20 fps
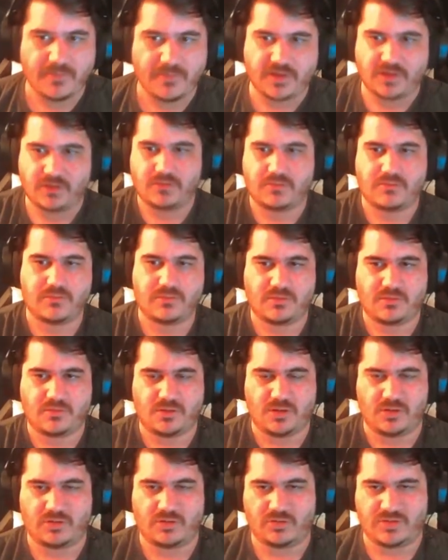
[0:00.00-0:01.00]
but you
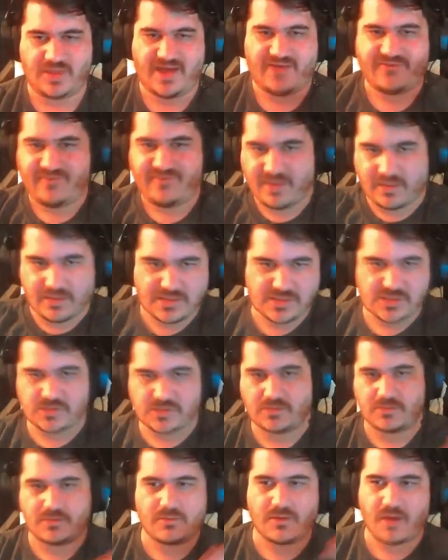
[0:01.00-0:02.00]
know, you'd have at least